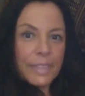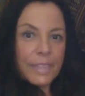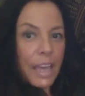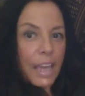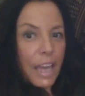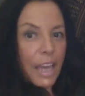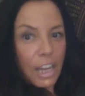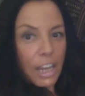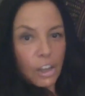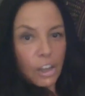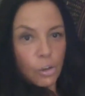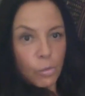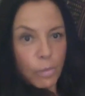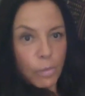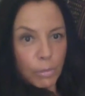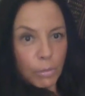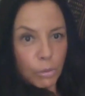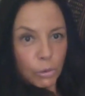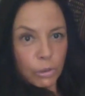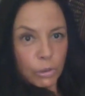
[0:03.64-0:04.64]
Hello, my
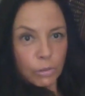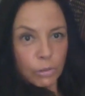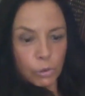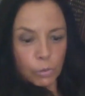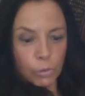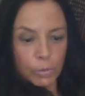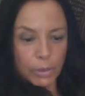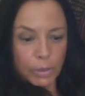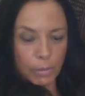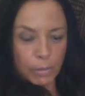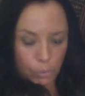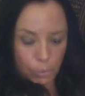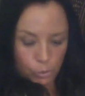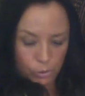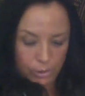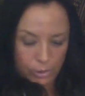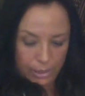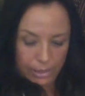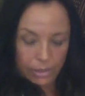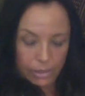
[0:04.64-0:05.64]
beautiful people.
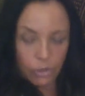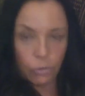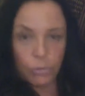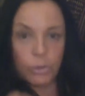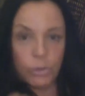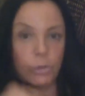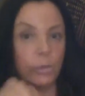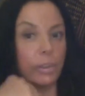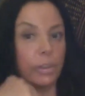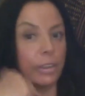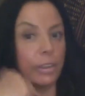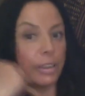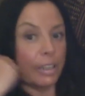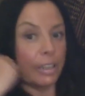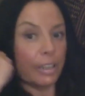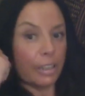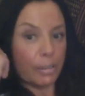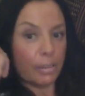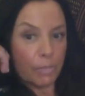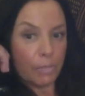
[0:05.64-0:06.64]
I hope you can
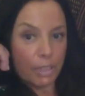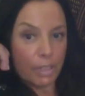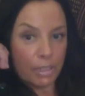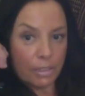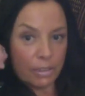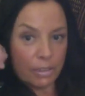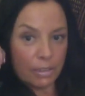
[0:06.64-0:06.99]
hear me.